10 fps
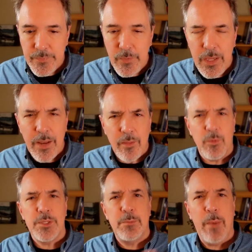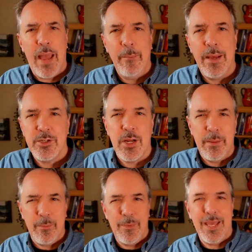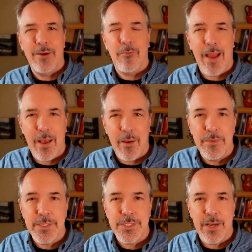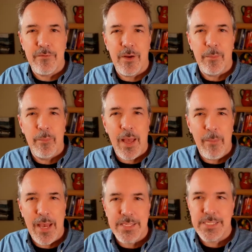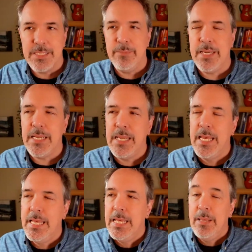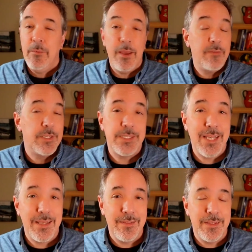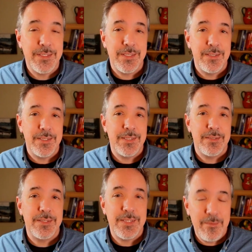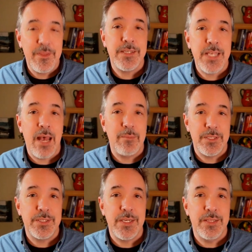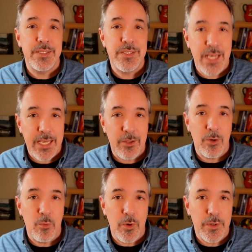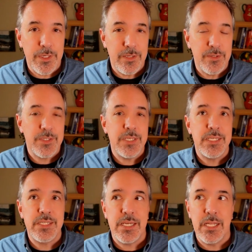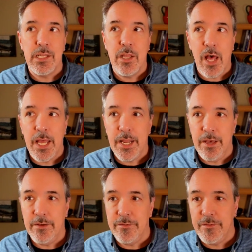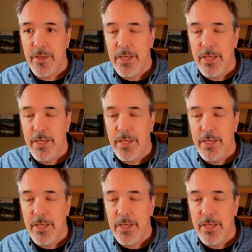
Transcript: In other words, trying to get around the suffering, bypassing the pain. We have the same things happens in the secular world, and you'll see this in a lot of